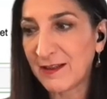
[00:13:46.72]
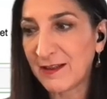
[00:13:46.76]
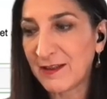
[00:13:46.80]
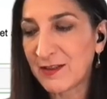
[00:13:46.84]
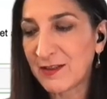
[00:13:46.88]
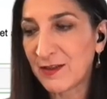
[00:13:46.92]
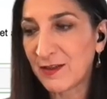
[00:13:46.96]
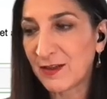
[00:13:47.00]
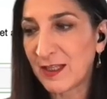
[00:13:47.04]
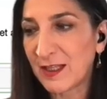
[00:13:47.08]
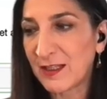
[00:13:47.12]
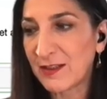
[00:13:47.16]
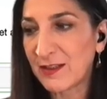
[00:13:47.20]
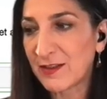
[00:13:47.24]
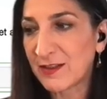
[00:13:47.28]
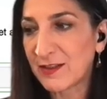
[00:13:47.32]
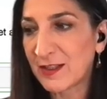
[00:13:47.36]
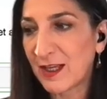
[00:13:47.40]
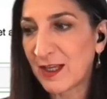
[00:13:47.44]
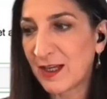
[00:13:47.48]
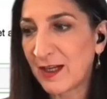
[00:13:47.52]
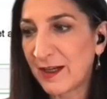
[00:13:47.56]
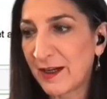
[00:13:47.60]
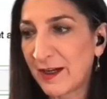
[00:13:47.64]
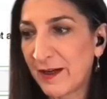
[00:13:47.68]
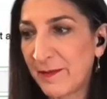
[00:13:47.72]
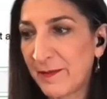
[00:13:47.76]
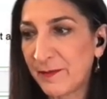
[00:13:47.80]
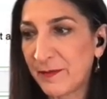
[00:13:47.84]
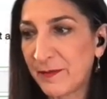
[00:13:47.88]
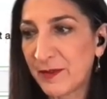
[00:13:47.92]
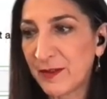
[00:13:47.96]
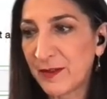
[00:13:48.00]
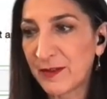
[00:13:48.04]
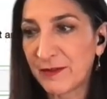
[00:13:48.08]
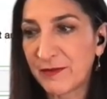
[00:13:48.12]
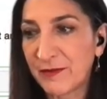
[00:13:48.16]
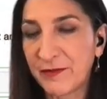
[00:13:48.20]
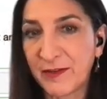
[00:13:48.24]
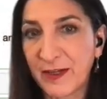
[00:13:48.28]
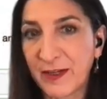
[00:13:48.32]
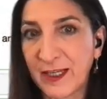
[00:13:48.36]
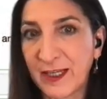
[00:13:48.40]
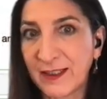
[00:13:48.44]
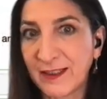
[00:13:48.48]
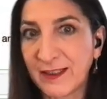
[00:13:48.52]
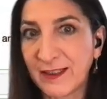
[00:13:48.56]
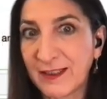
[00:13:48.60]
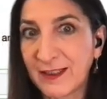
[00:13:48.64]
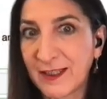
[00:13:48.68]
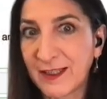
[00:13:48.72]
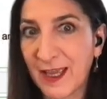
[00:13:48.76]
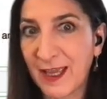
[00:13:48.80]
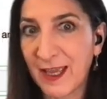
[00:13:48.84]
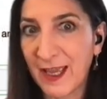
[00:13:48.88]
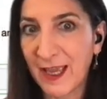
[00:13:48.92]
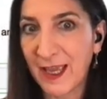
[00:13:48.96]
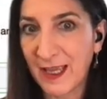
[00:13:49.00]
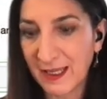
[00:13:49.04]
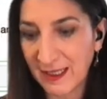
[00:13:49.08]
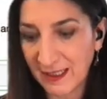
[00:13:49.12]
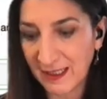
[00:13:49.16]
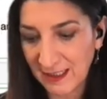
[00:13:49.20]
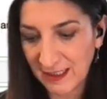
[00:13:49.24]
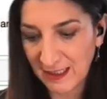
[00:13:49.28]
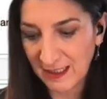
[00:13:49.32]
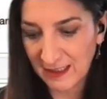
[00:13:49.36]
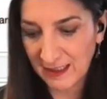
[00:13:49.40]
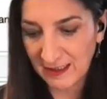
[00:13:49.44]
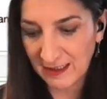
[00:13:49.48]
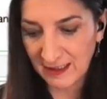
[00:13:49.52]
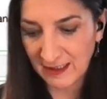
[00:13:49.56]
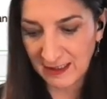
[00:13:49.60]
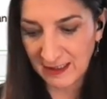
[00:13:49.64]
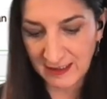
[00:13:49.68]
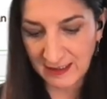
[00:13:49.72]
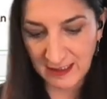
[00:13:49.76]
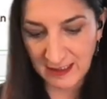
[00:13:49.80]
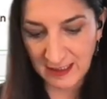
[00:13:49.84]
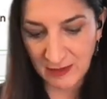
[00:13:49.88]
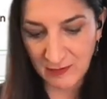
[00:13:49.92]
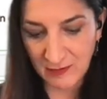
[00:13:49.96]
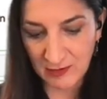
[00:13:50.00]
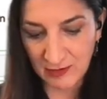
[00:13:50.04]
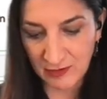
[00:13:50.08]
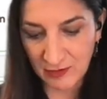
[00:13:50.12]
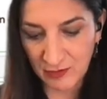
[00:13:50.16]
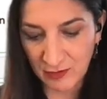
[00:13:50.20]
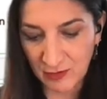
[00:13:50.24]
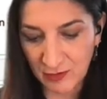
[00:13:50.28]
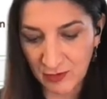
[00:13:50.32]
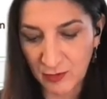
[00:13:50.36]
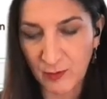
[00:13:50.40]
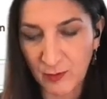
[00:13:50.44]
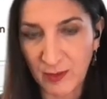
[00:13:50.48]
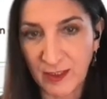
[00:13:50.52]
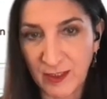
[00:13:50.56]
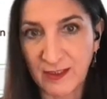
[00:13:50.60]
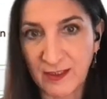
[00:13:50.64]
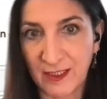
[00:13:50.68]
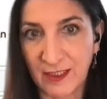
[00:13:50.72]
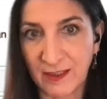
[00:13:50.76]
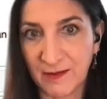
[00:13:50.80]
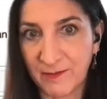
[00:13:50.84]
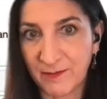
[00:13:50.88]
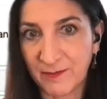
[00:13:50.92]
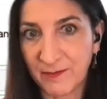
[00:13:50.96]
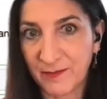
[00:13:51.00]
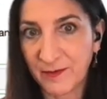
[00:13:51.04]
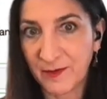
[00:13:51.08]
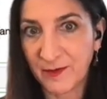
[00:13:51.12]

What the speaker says: So let's define k is equal to 20.